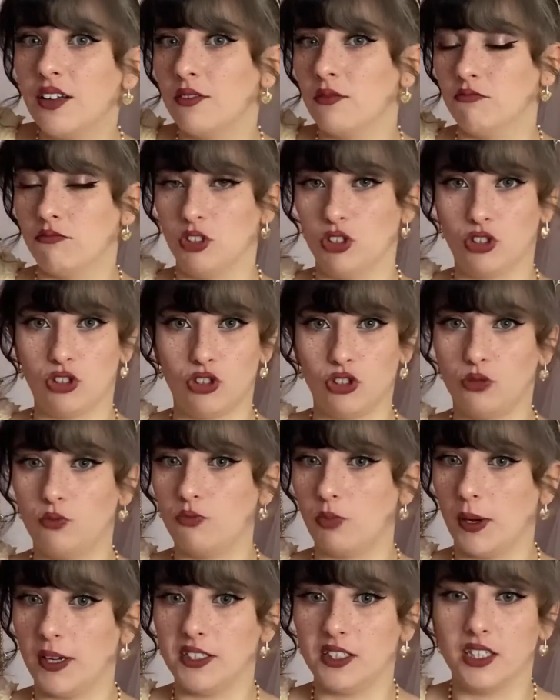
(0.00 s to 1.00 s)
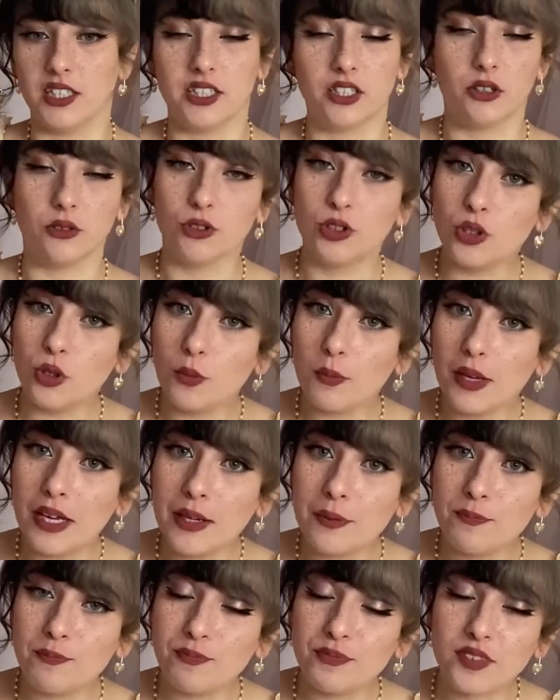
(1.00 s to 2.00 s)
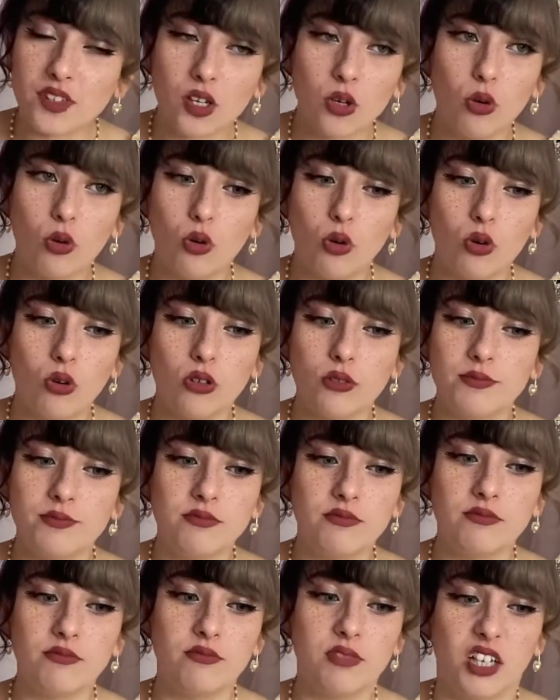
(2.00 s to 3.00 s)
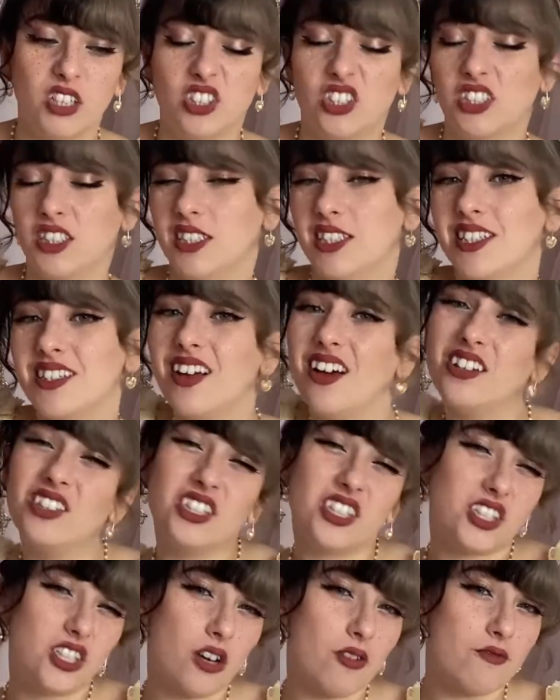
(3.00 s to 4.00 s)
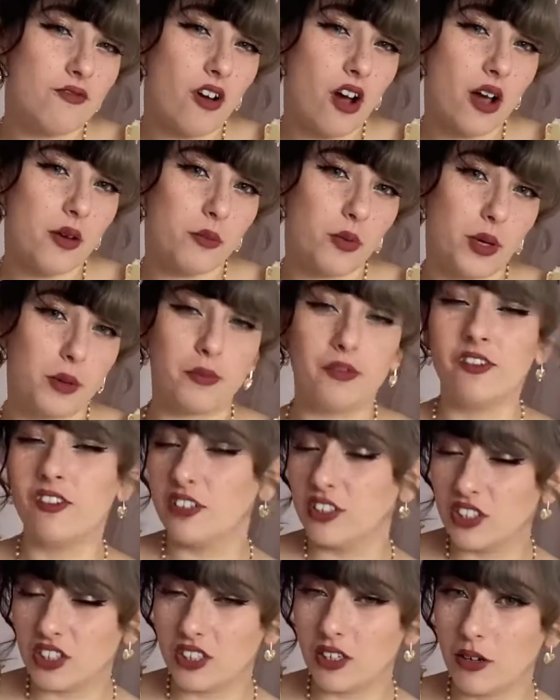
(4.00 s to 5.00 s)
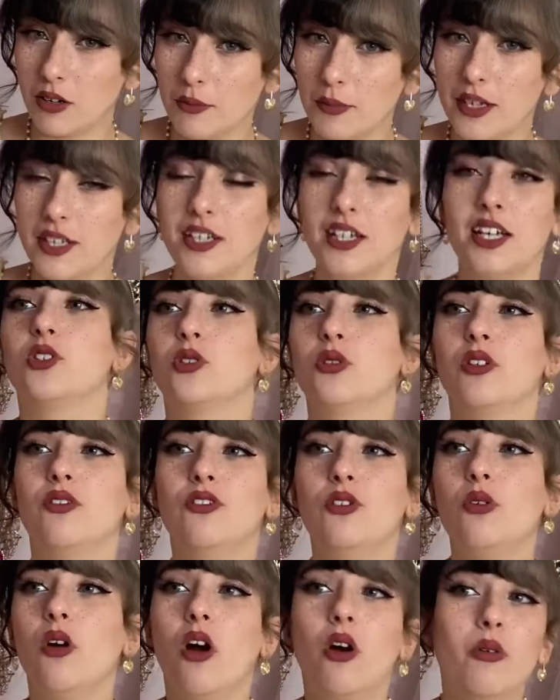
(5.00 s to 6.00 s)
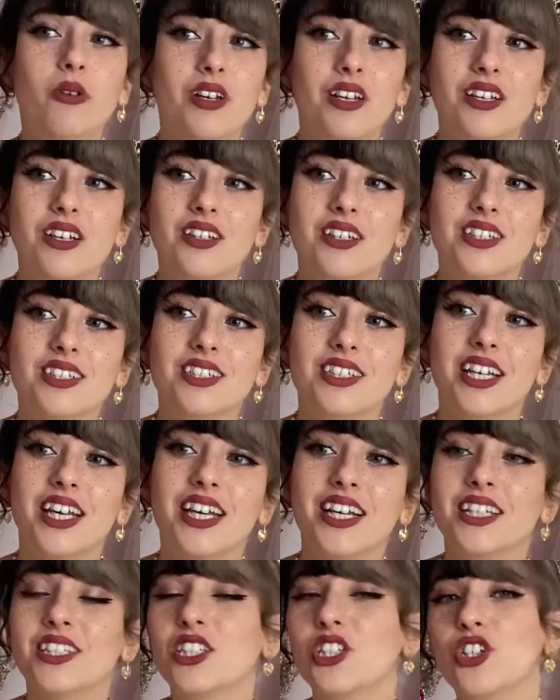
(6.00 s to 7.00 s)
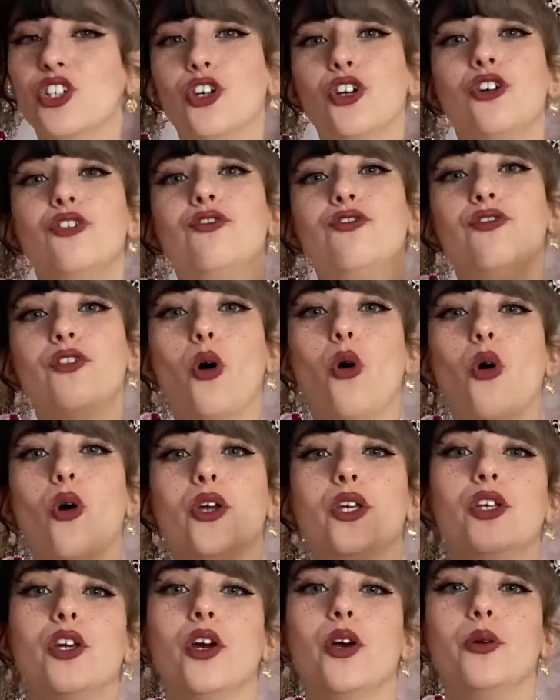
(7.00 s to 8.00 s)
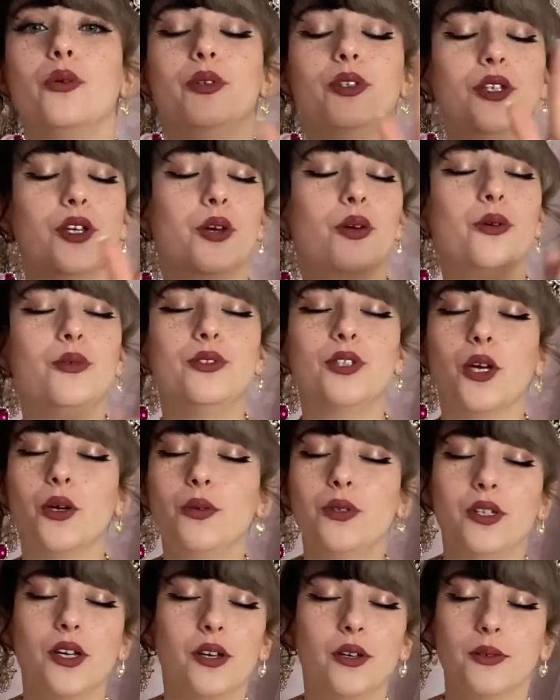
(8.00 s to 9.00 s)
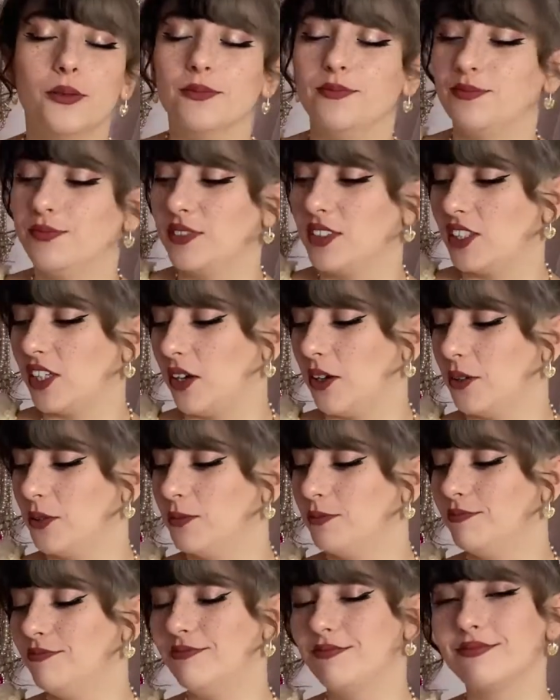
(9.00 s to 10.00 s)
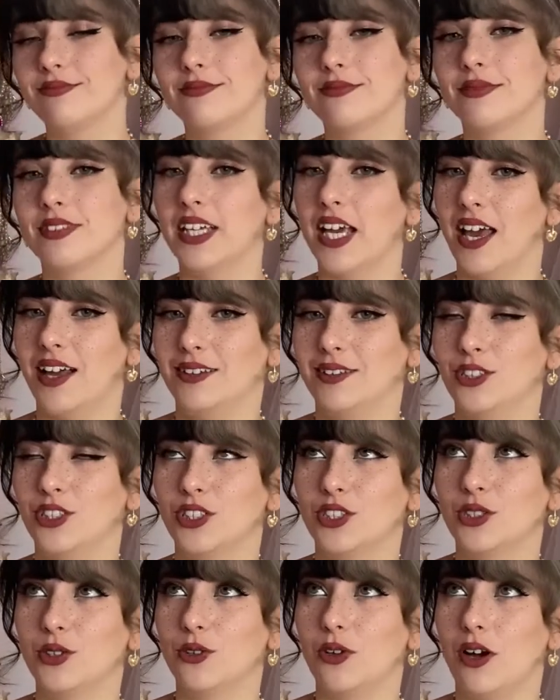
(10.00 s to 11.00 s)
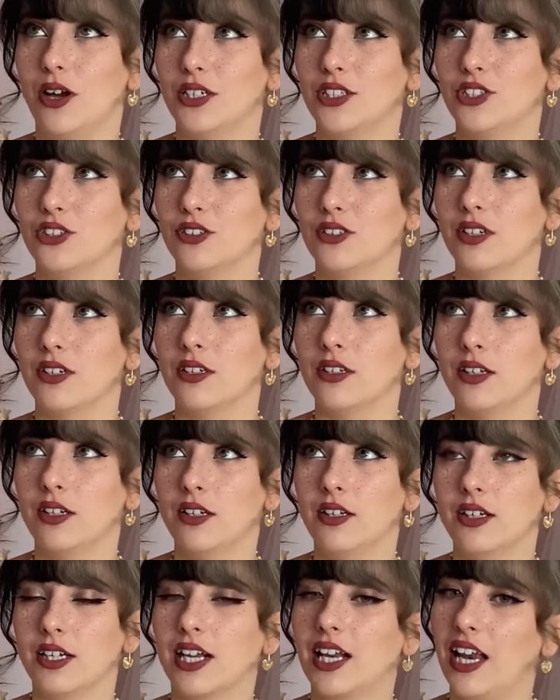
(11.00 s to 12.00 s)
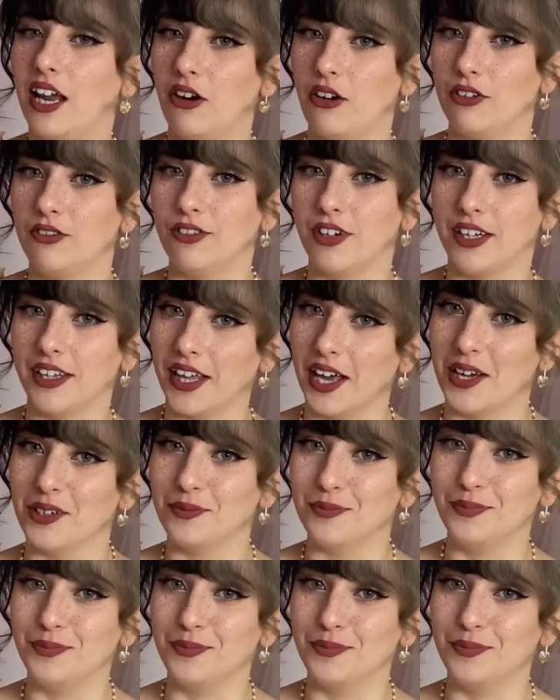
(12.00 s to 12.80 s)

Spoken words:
that just personally don't suit me or I just don't vibe with. Do you know what I mean? So if you own any of these things, good for you. You do you. So yeah, just thought I should clarify that.